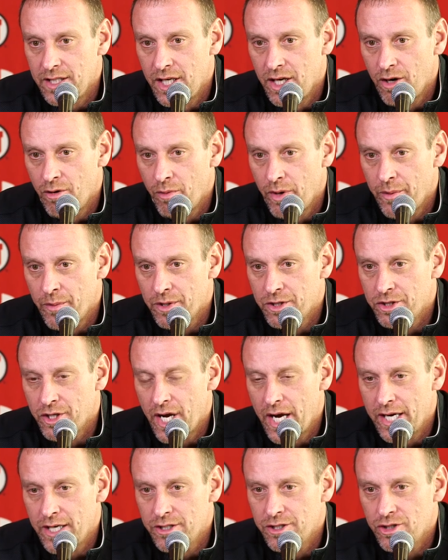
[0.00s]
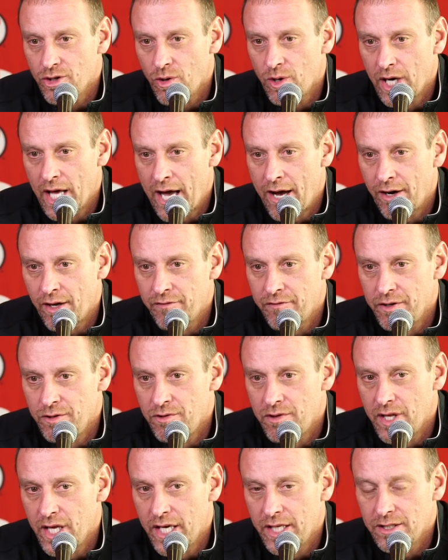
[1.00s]
You know, we were trying to sort out a few
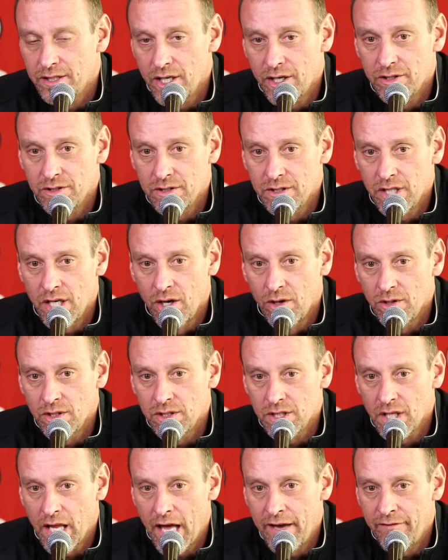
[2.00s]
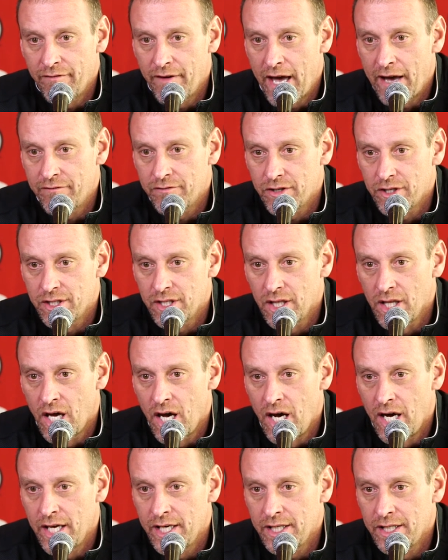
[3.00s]
things there. You know, it's life after
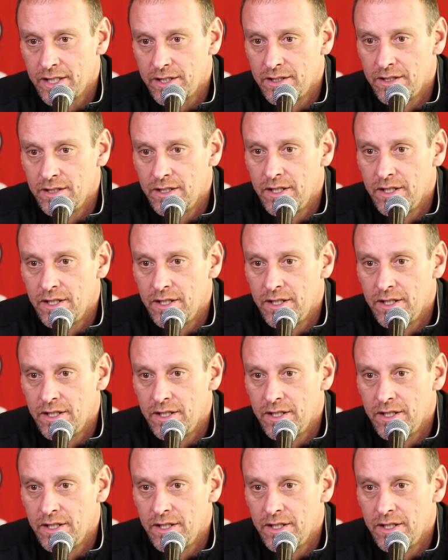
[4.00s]
DeLon,